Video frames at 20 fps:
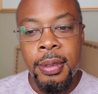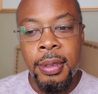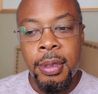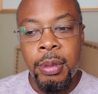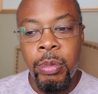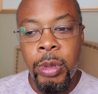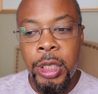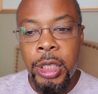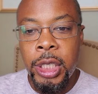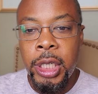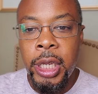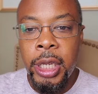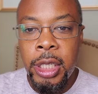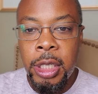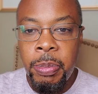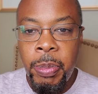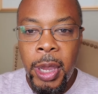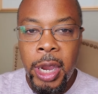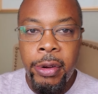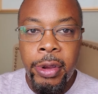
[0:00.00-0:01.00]
when she
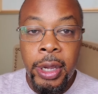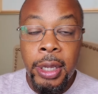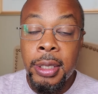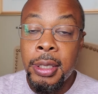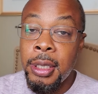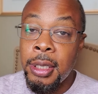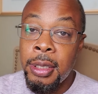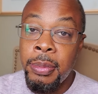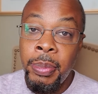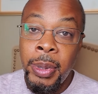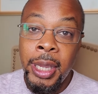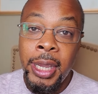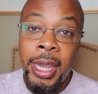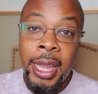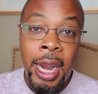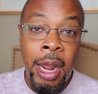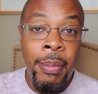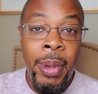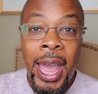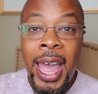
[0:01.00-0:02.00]
experiences me
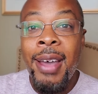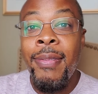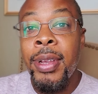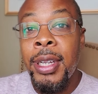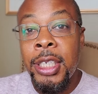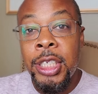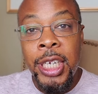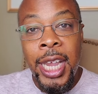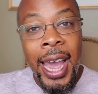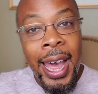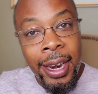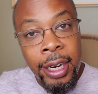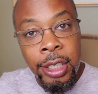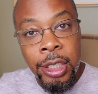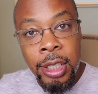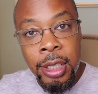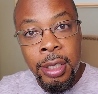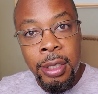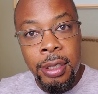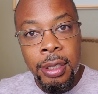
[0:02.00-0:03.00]
and I'm having
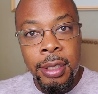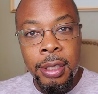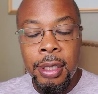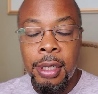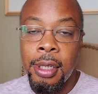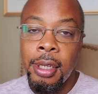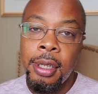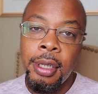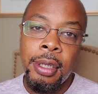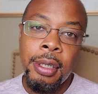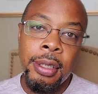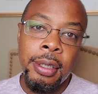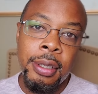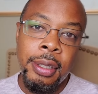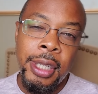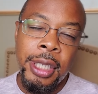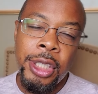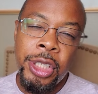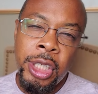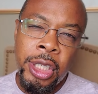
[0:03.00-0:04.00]
challenges?
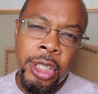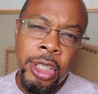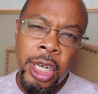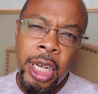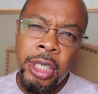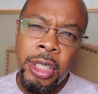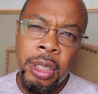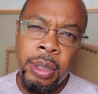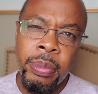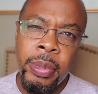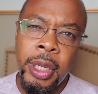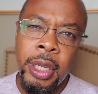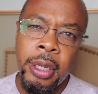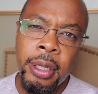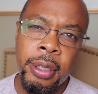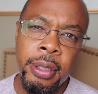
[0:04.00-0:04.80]
Is she judging me?